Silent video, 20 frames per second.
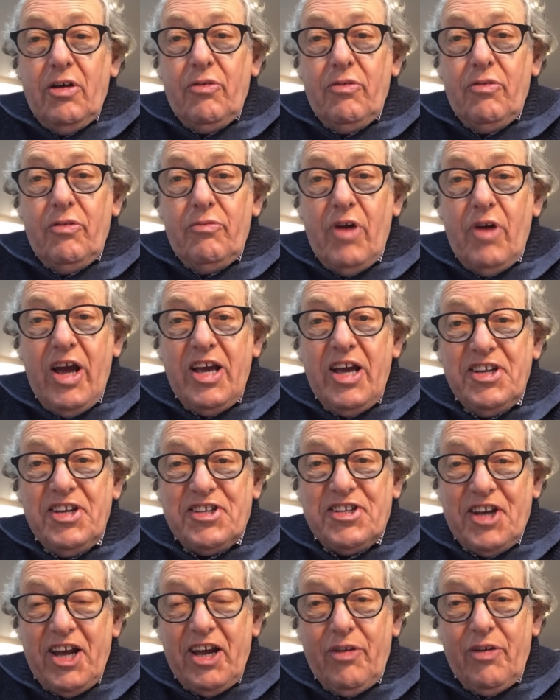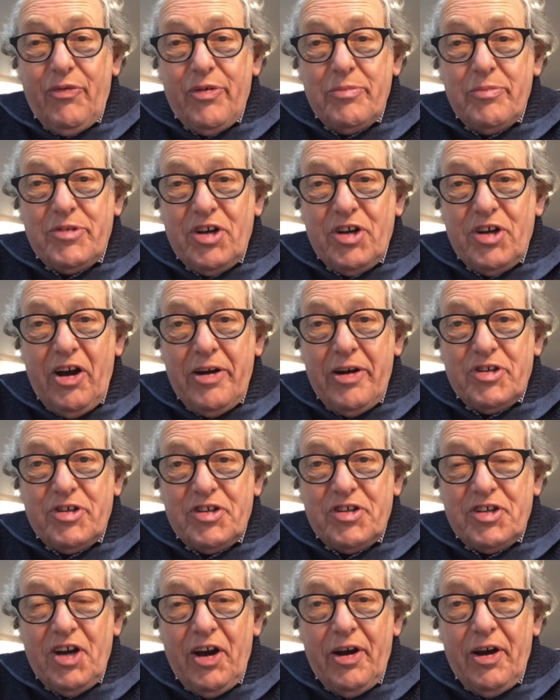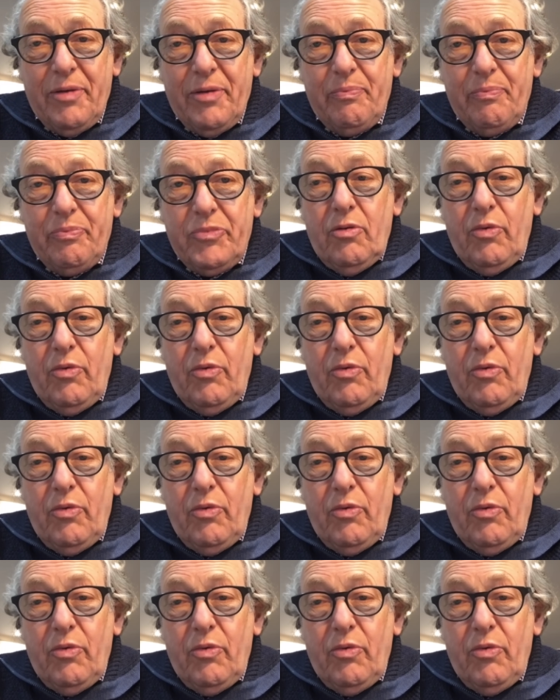raising from time to time.